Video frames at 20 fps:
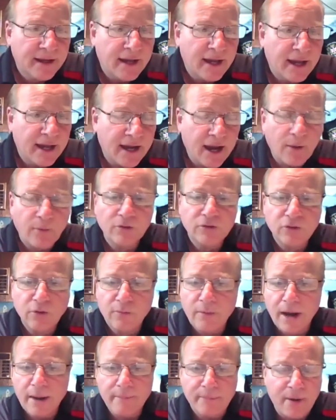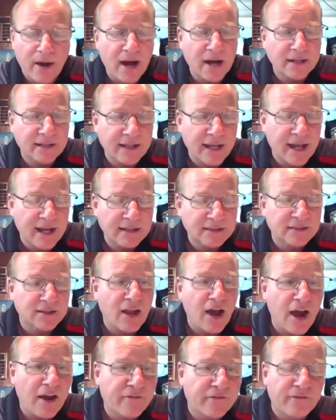And I will do my podcast
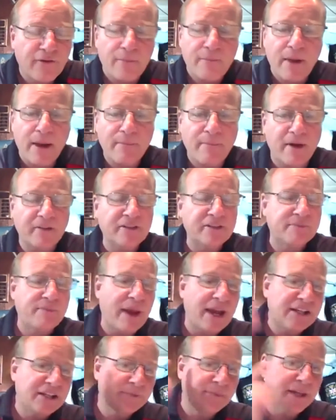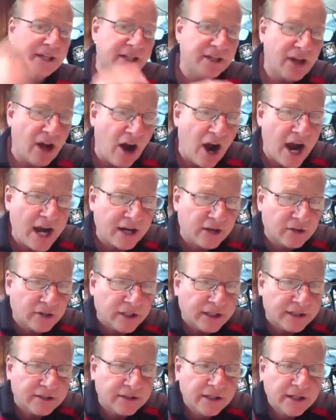live from my mother's basement in
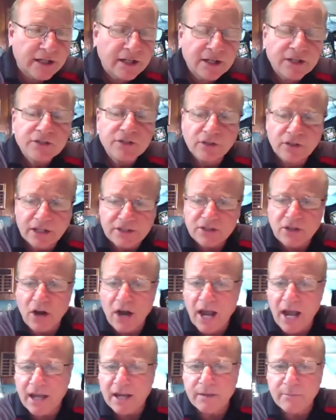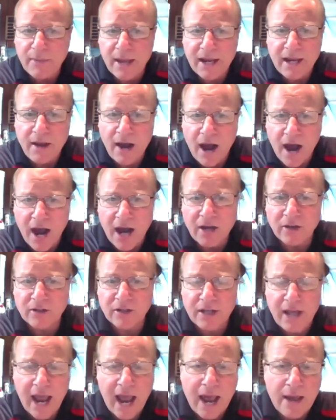Ireland. So let's go ahead and make
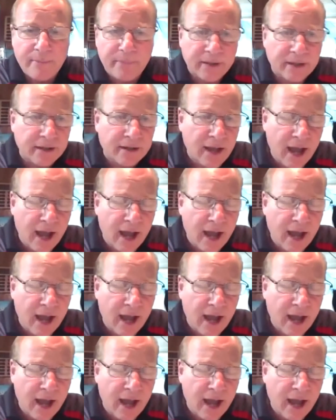Ireland happen.